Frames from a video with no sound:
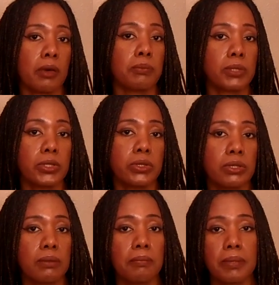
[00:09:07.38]

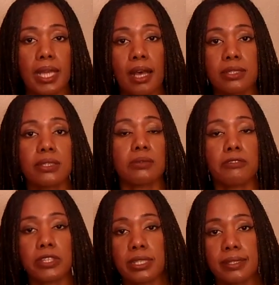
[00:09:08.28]
moon, but also for
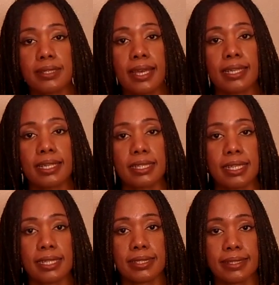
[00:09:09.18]
the sun and the
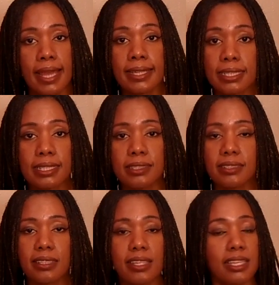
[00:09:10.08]
ascendant,
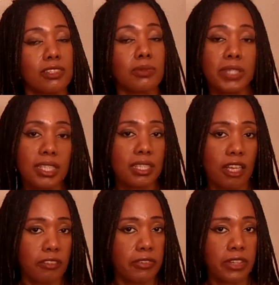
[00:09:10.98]
is really not
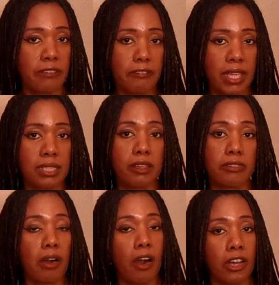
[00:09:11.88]
for the faint of
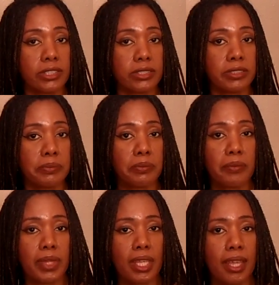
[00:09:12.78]
heart.
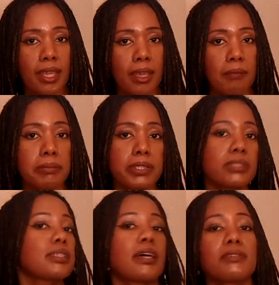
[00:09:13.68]

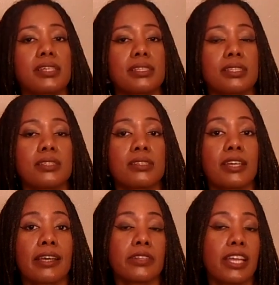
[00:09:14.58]
Pluto is the
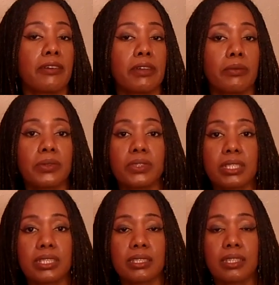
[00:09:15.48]
secondary
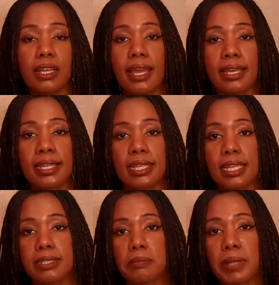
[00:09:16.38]
ruler and
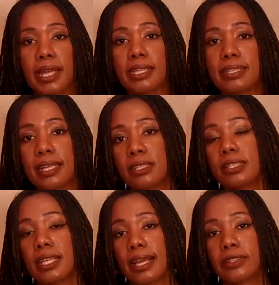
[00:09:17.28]
is a planet that is
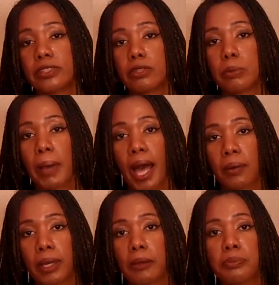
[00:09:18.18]
connected to
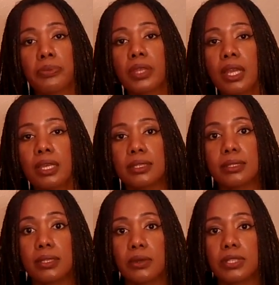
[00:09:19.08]
power.
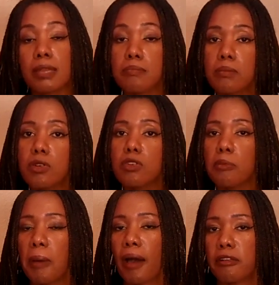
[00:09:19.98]
So they move
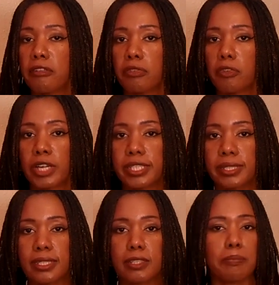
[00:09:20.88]
powerful
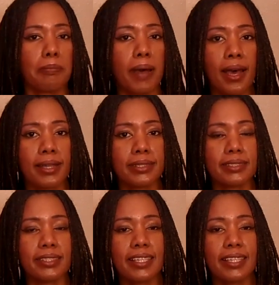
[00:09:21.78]
forces, but